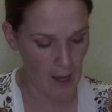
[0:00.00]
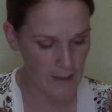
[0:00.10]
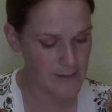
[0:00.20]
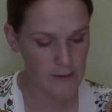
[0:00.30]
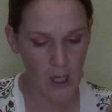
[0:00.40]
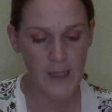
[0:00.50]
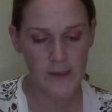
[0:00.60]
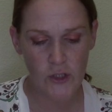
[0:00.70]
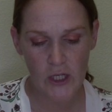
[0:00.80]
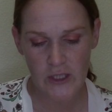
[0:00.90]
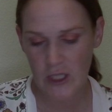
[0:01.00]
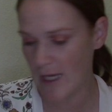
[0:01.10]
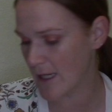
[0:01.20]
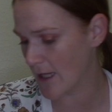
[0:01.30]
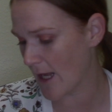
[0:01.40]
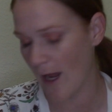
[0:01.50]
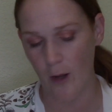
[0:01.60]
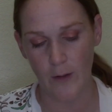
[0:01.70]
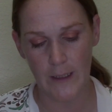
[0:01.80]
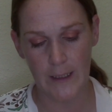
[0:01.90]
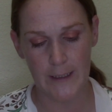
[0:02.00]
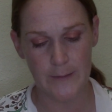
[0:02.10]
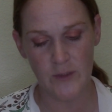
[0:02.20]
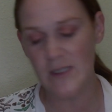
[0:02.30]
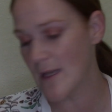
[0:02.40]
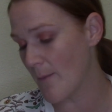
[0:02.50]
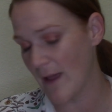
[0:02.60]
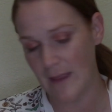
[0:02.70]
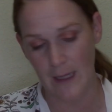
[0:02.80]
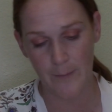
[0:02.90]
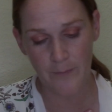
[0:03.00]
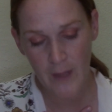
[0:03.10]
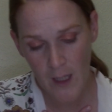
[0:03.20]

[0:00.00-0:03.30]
I suggest checking it out. Just not my thing.